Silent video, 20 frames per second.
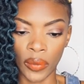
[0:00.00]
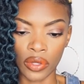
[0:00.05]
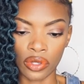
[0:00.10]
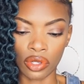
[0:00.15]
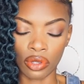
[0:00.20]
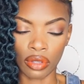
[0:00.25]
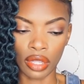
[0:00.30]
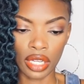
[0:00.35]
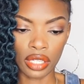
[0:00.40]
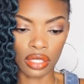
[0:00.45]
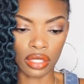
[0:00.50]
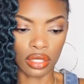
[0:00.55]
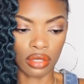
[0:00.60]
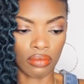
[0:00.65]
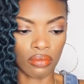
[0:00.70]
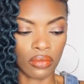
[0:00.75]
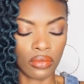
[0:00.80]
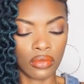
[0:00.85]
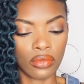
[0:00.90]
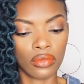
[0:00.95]
So that's
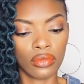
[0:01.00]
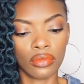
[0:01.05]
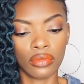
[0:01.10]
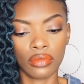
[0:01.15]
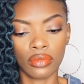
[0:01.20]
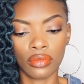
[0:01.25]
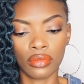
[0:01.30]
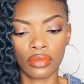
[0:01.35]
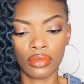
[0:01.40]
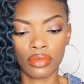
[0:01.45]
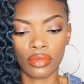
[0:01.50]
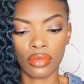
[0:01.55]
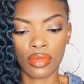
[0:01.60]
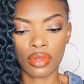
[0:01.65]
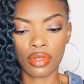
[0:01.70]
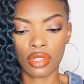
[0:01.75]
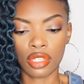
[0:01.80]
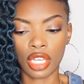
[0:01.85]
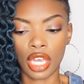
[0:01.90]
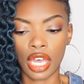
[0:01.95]

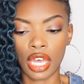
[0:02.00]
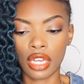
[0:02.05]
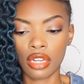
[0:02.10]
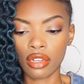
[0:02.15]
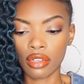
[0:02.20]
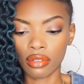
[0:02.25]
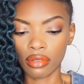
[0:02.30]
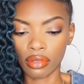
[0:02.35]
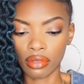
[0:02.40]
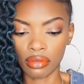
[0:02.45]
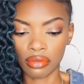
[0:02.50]
sad.